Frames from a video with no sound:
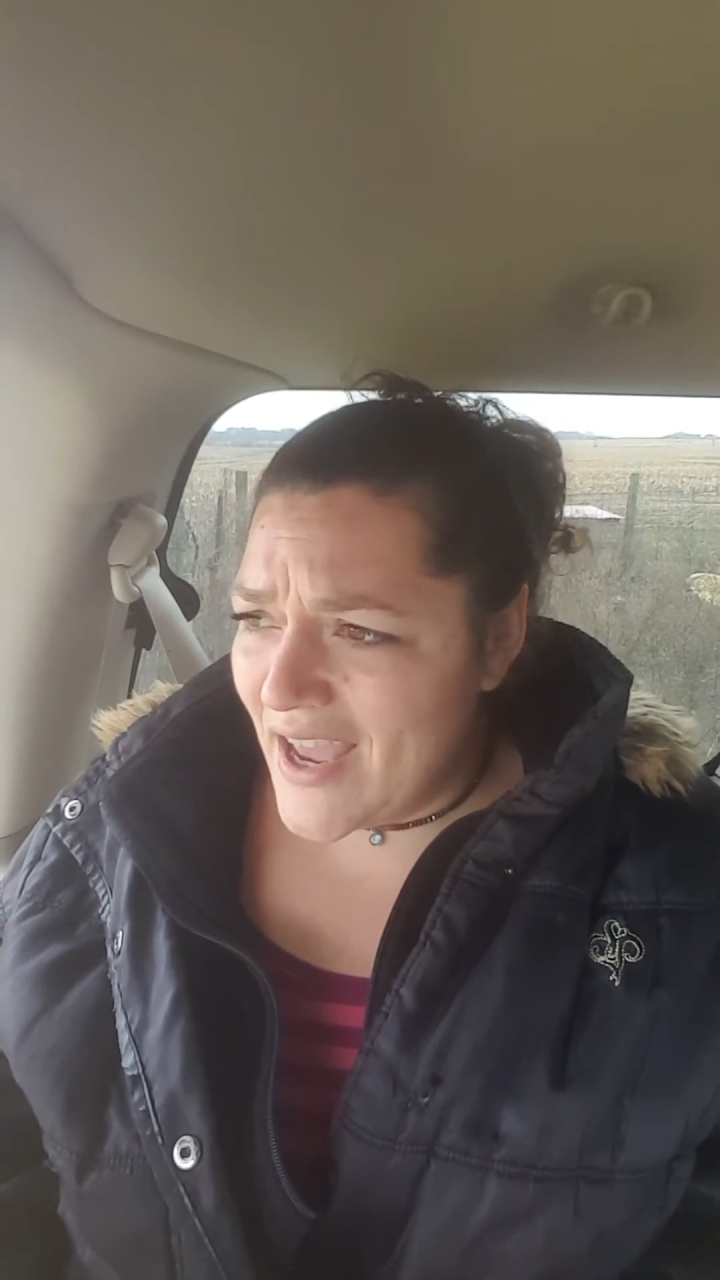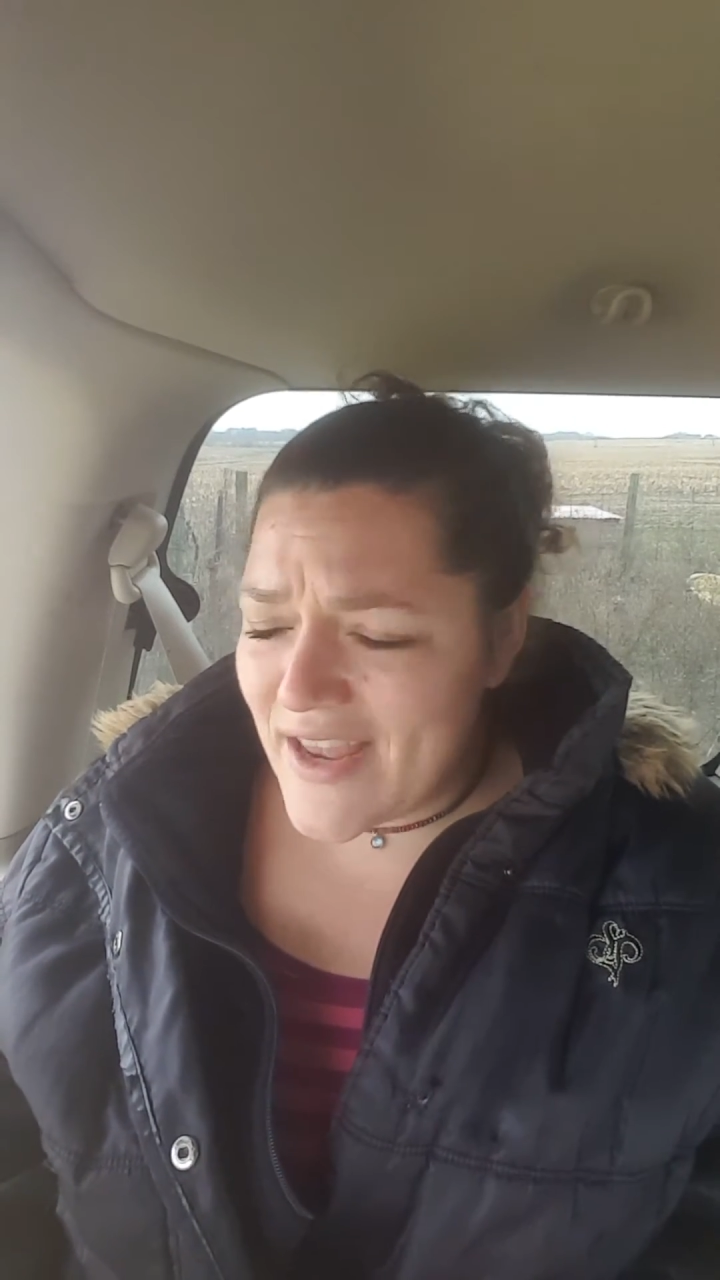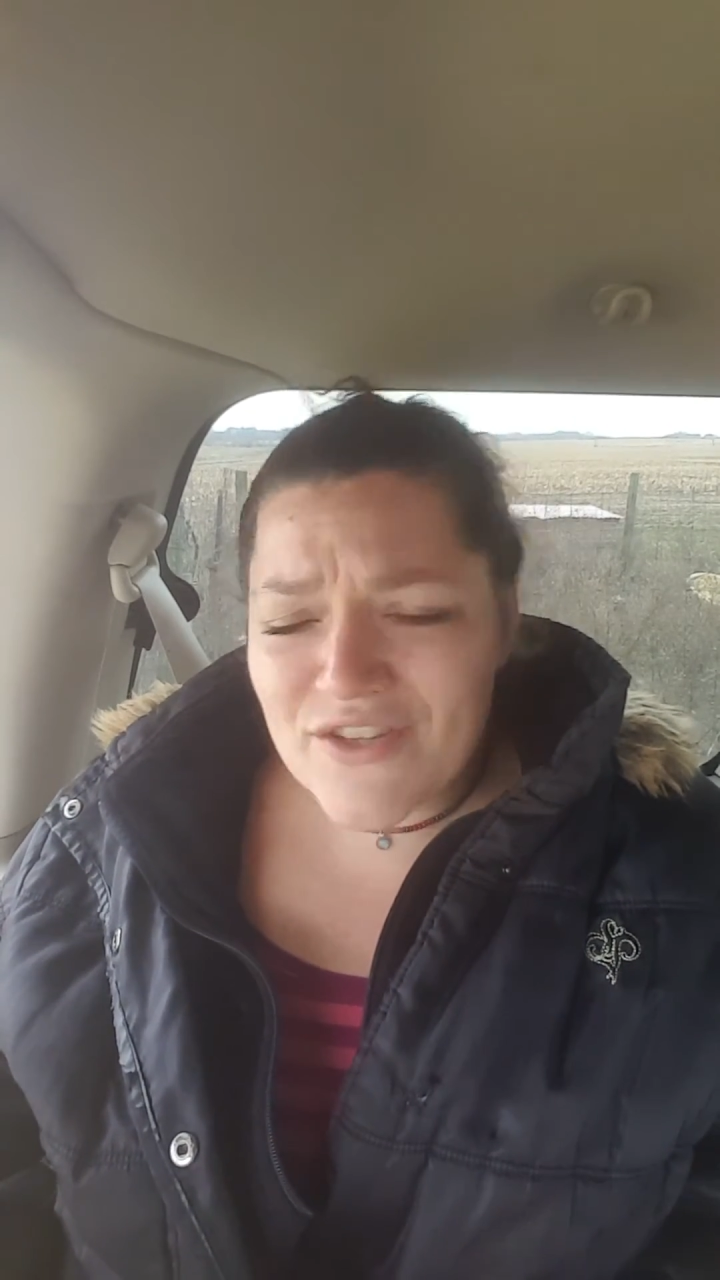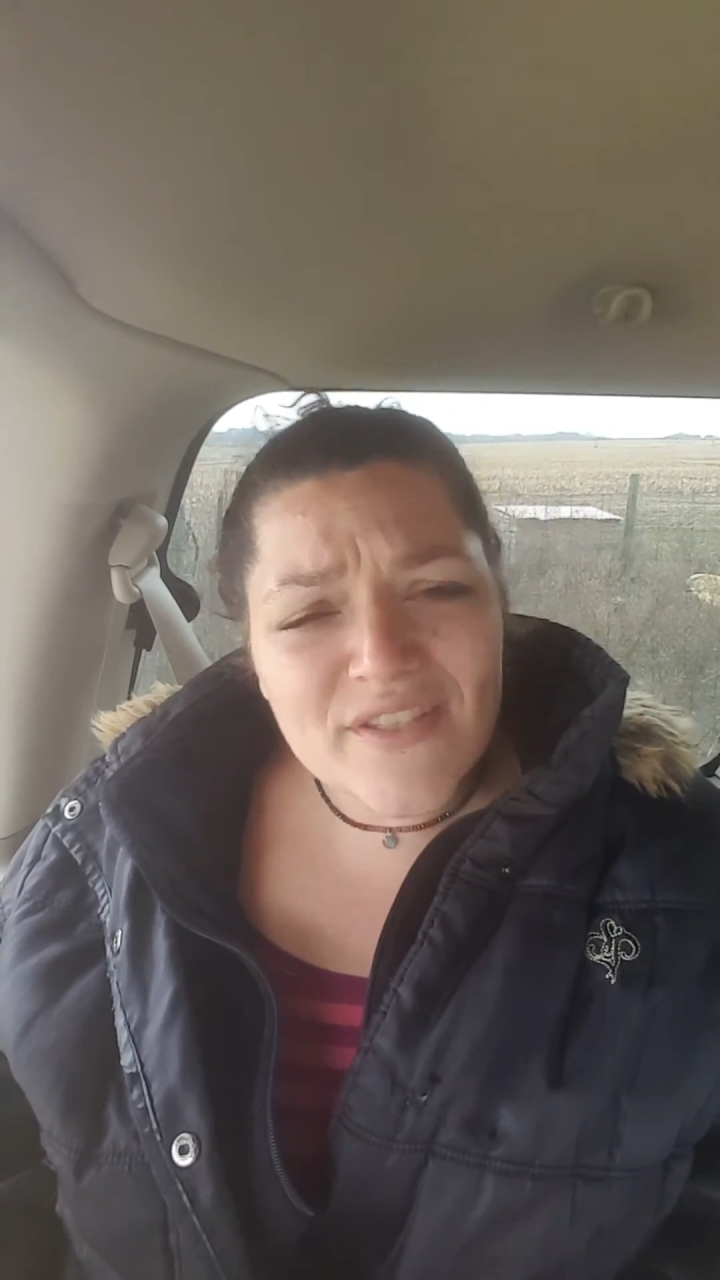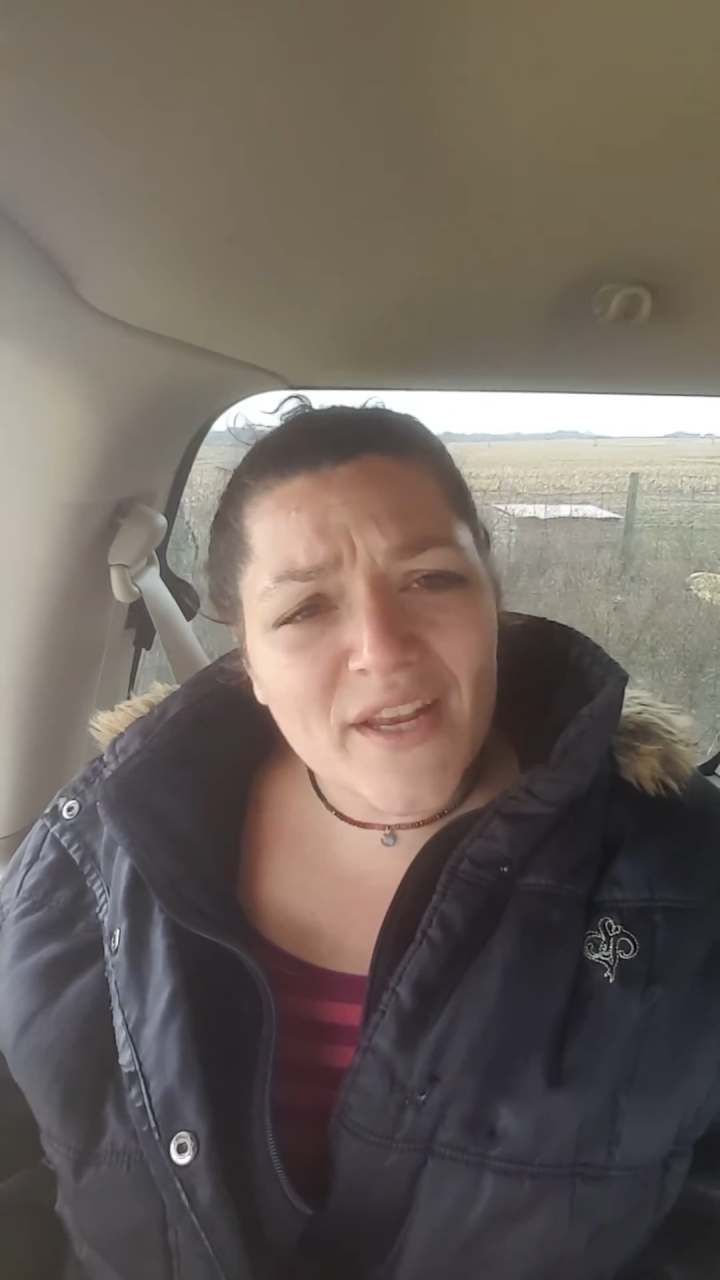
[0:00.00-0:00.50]

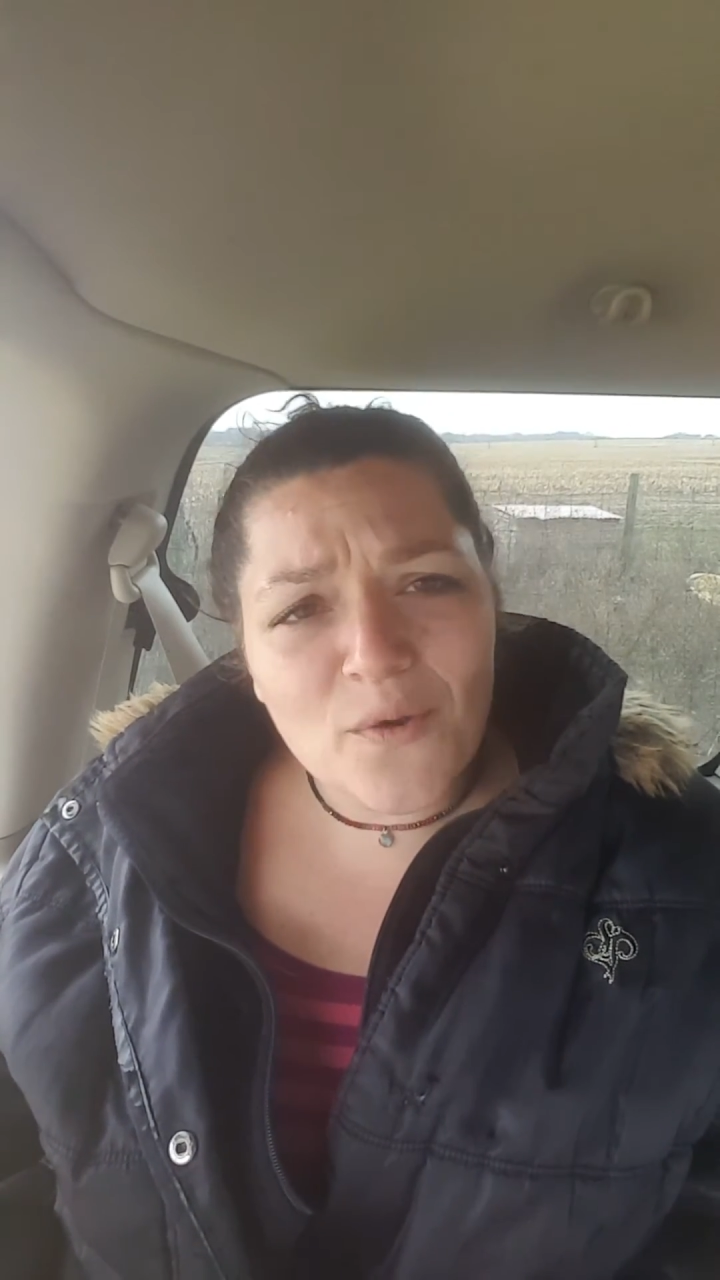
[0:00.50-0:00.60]
and just get